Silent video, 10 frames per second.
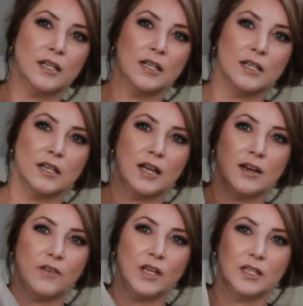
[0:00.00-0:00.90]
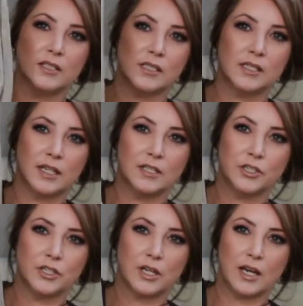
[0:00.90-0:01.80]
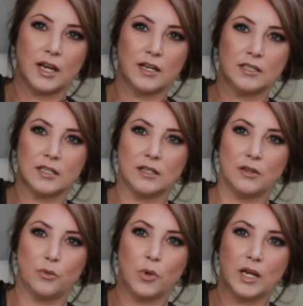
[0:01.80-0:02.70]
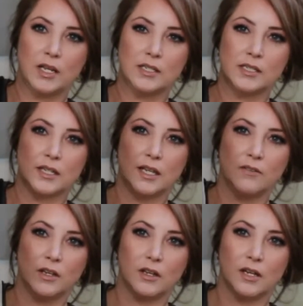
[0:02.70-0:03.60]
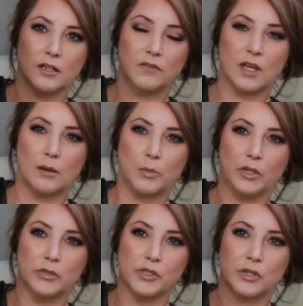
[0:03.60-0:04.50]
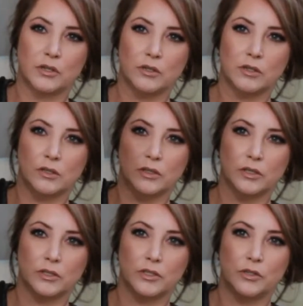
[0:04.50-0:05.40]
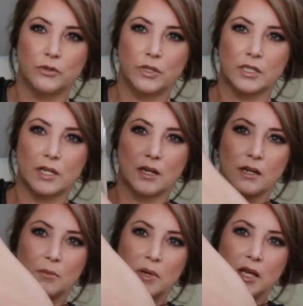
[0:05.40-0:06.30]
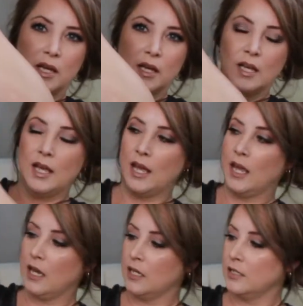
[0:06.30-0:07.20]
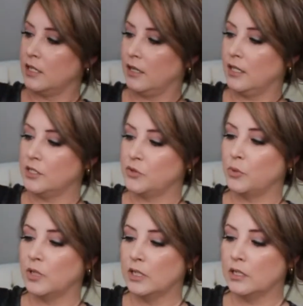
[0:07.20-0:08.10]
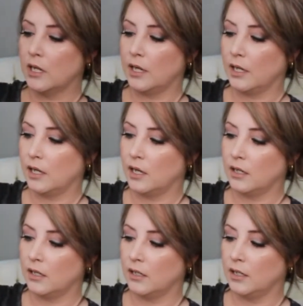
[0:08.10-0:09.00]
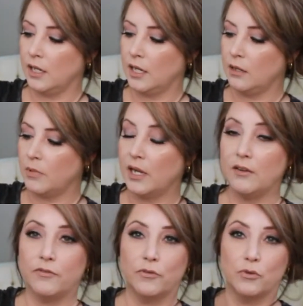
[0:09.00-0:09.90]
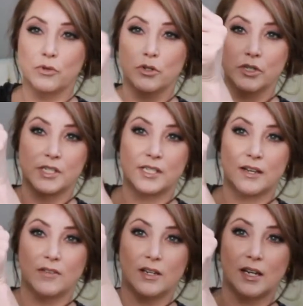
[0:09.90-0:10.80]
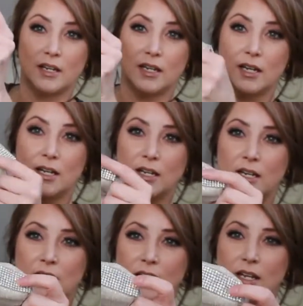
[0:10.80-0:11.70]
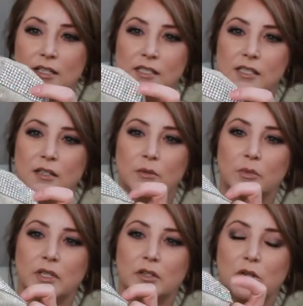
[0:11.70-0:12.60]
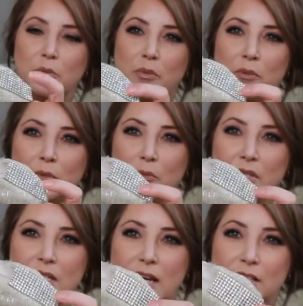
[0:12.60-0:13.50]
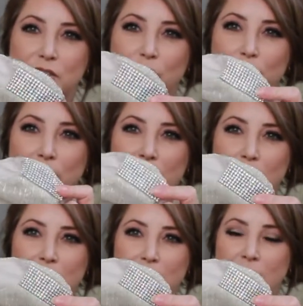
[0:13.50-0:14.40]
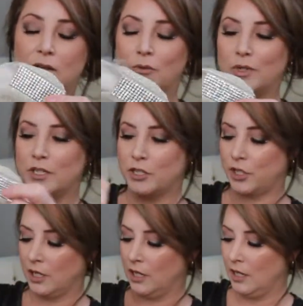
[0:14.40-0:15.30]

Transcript: then having it cinched at the waist to give it kind of that blouson look to the top. And this one I got on eBay for seven ninety-nine. It had some little bedazzled bling bling, which